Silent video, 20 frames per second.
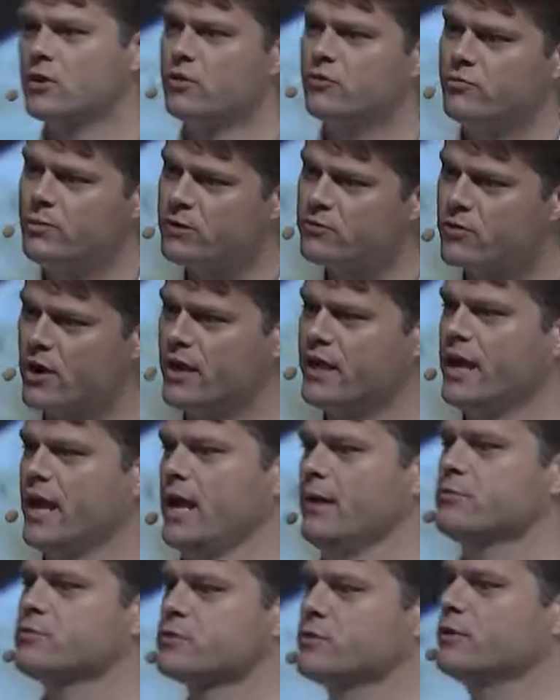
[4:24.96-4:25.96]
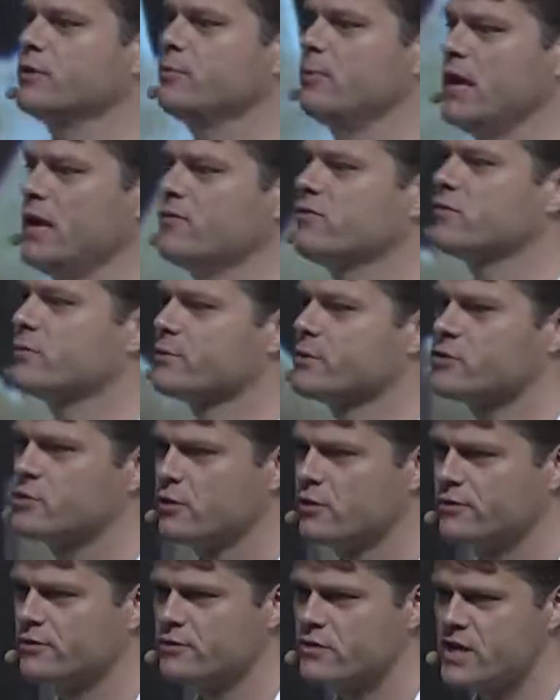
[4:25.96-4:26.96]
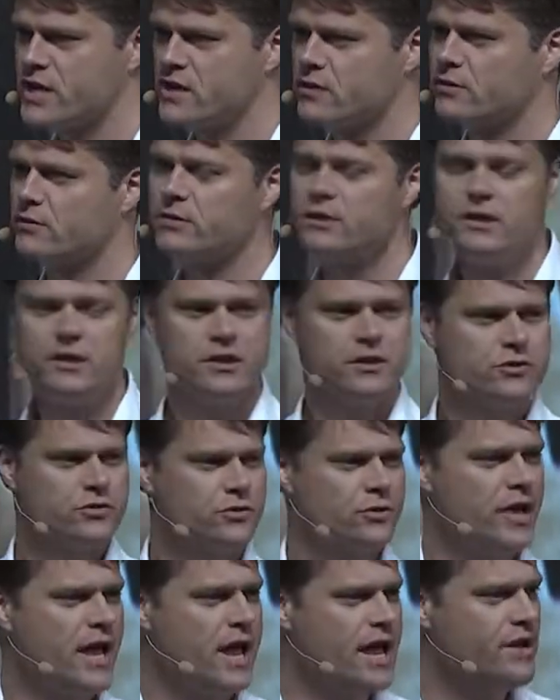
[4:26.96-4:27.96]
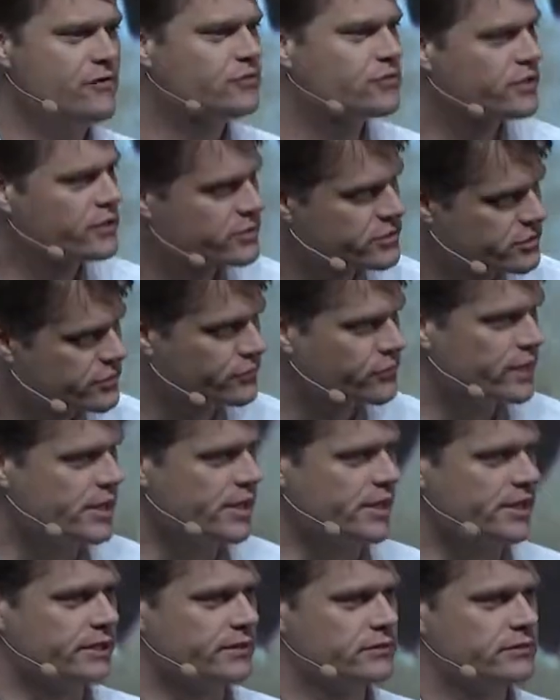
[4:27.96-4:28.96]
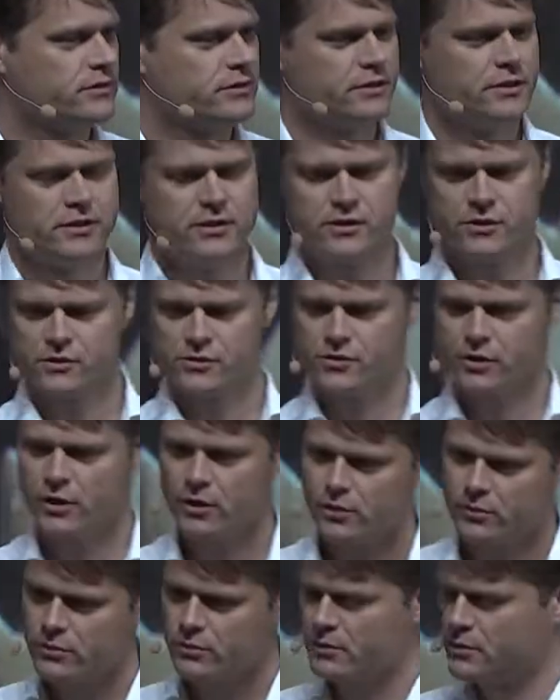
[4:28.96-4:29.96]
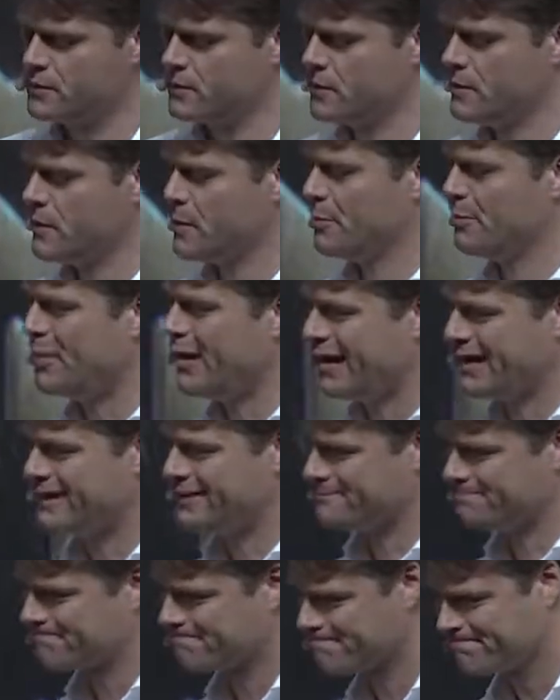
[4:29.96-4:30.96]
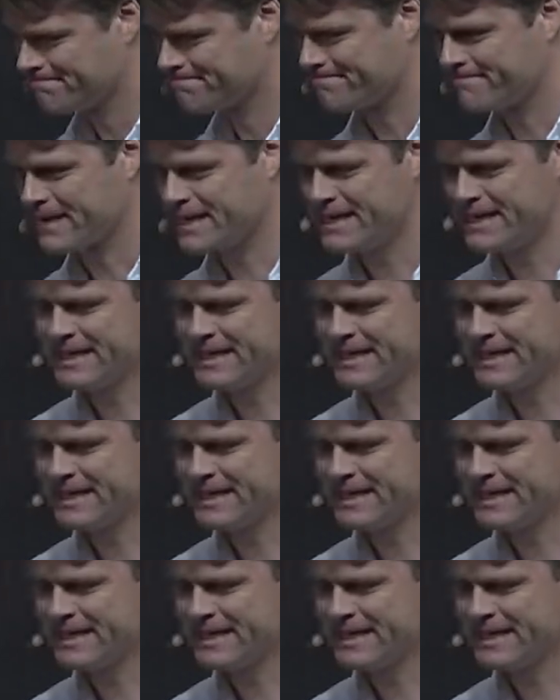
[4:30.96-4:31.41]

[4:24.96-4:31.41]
and you've been running apps on the platform at now. so you have tons of data. So, but